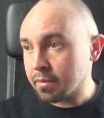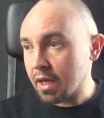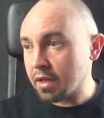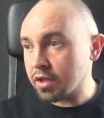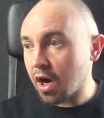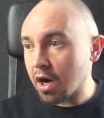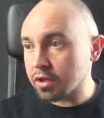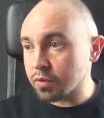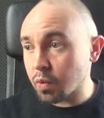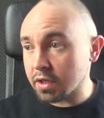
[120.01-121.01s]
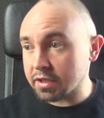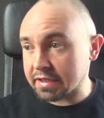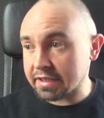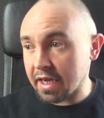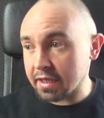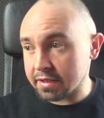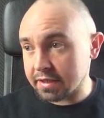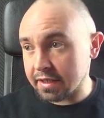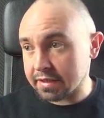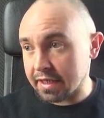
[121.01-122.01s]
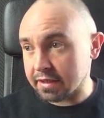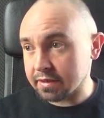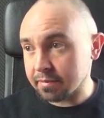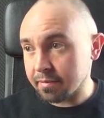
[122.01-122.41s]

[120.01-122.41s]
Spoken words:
And the other one is style CSS.